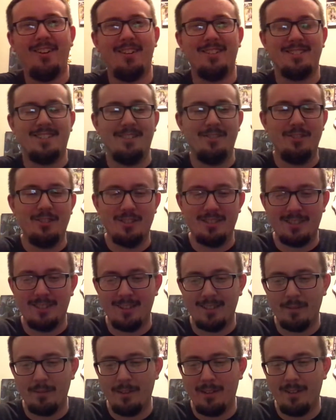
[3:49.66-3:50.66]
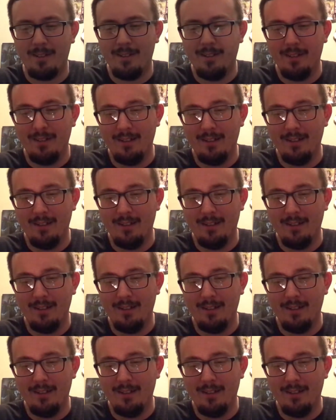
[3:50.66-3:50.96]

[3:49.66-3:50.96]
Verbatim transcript: Honestly, we just talked about it.